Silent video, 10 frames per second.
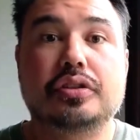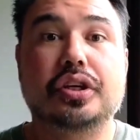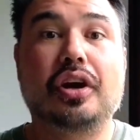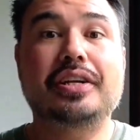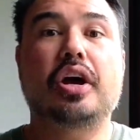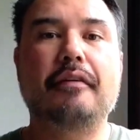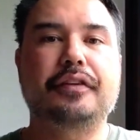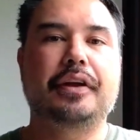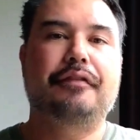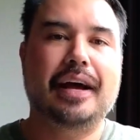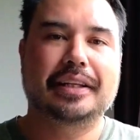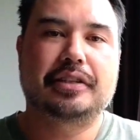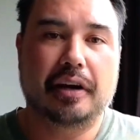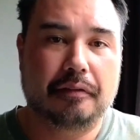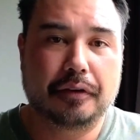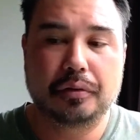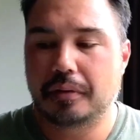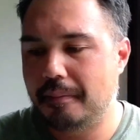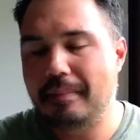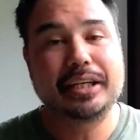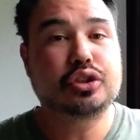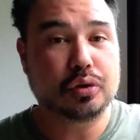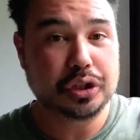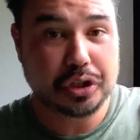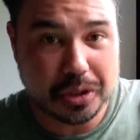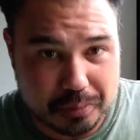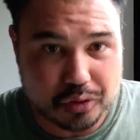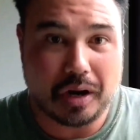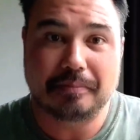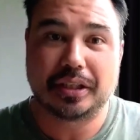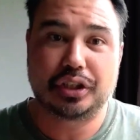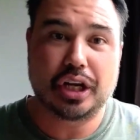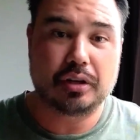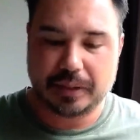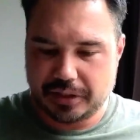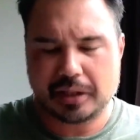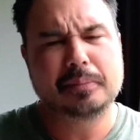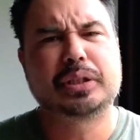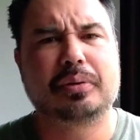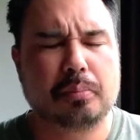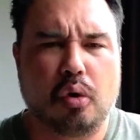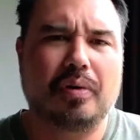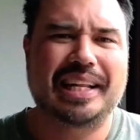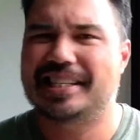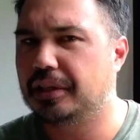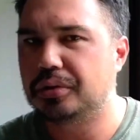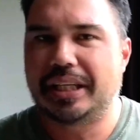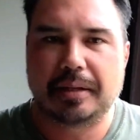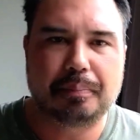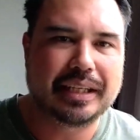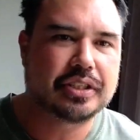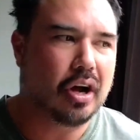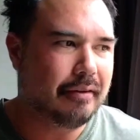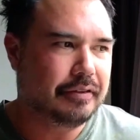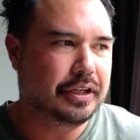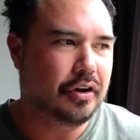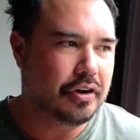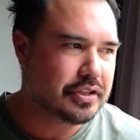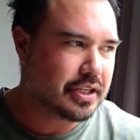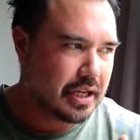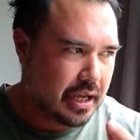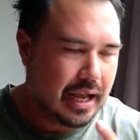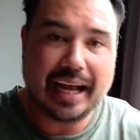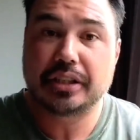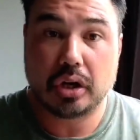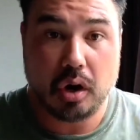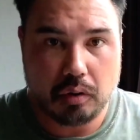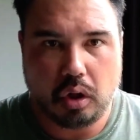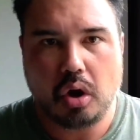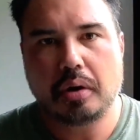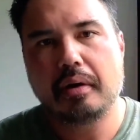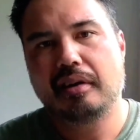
guys, hopefully you found this helpful. Make sure you subscribe to the channel, because I'm going to be doing more of these little tidbit type videos as I go along.